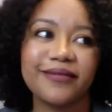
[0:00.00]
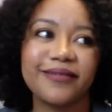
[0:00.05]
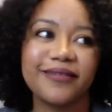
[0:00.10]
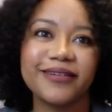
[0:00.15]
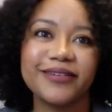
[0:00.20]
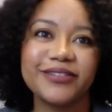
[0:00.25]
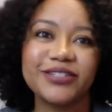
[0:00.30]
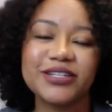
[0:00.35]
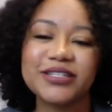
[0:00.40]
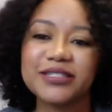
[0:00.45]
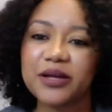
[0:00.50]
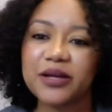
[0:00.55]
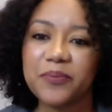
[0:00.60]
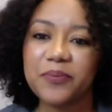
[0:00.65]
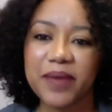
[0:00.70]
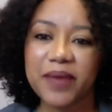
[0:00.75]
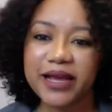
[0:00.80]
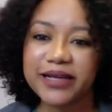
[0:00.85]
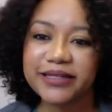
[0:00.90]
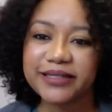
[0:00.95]
just
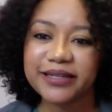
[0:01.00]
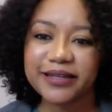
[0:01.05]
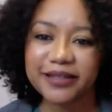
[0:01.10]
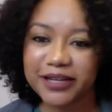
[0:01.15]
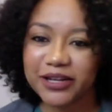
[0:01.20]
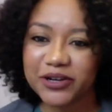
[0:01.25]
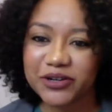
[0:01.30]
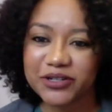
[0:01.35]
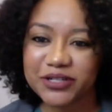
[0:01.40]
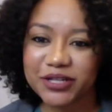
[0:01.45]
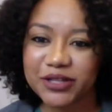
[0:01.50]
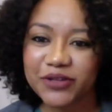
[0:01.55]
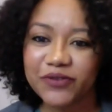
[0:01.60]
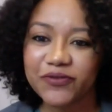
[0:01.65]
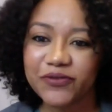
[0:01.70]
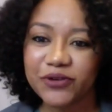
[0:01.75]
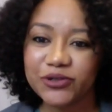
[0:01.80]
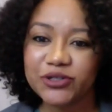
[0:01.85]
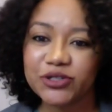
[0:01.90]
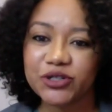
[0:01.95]
amazing leaders in the
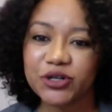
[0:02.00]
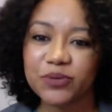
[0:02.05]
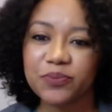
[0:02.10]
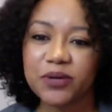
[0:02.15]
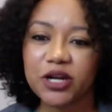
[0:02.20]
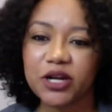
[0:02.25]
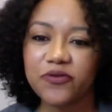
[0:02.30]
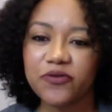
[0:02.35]
future. But if